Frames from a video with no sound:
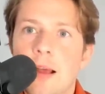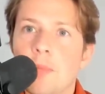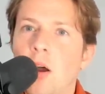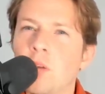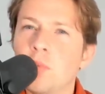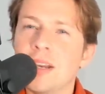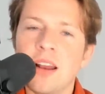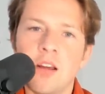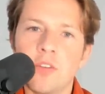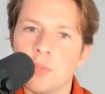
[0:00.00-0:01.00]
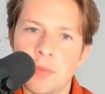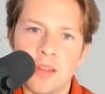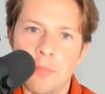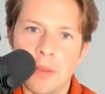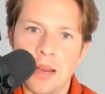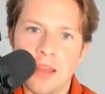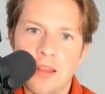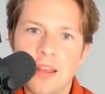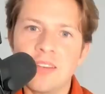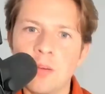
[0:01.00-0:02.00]
I would love Ousmane Dembélé.
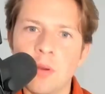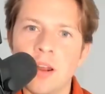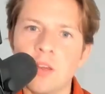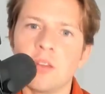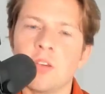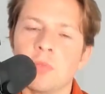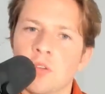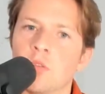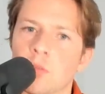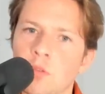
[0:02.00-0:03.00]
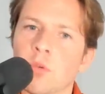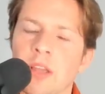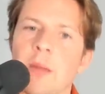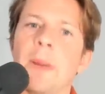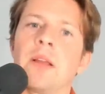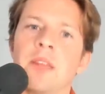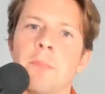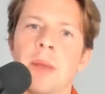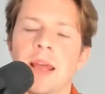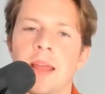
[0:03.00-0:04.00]
Has anyone heard Thomas Tuchel talking about
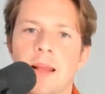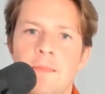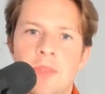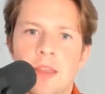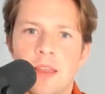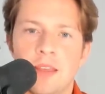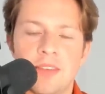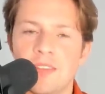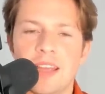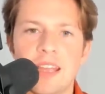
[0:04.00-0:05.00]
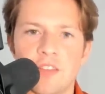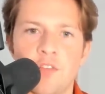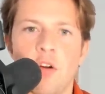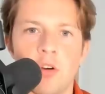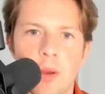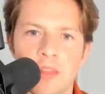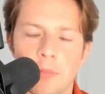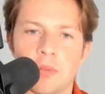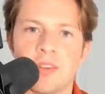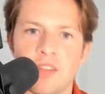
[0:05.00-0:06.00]
Dembélé? He says that he is far and away the
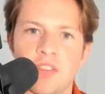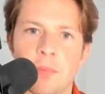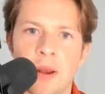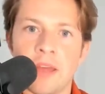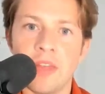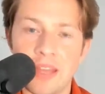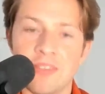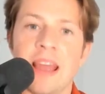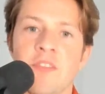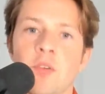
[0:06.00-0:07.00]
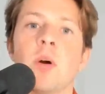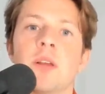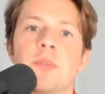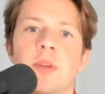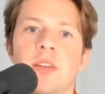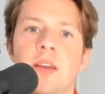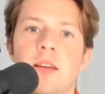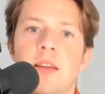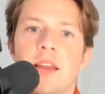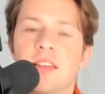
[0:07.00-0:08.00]
most gifted player that he has ever worked with.
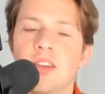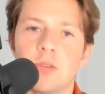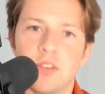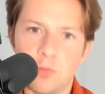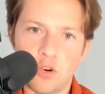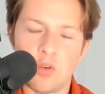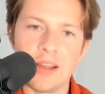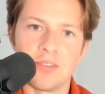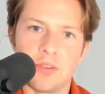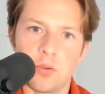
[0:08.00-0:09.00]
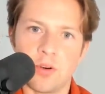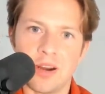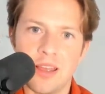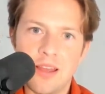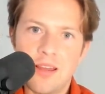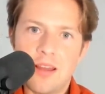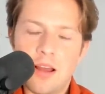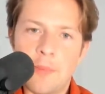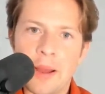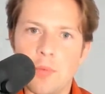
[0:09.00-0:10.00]
He tells this great story
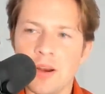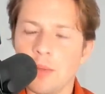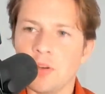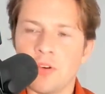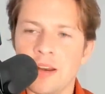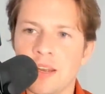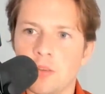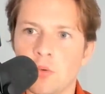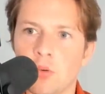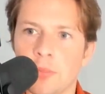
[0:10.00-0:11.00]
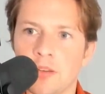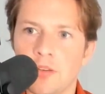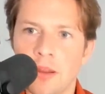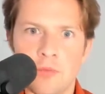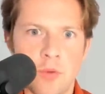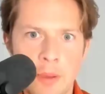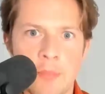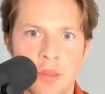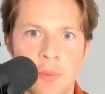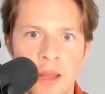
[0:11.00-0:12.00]
about when they were training at Dortmund, and remember
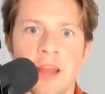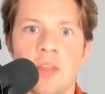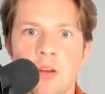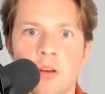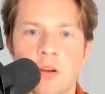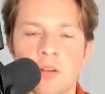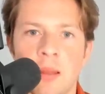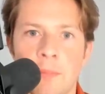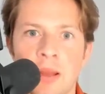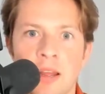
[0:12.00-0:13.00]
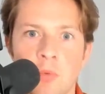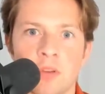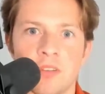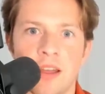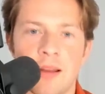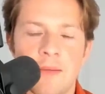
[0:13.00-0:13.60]
the player that Dembélé was there.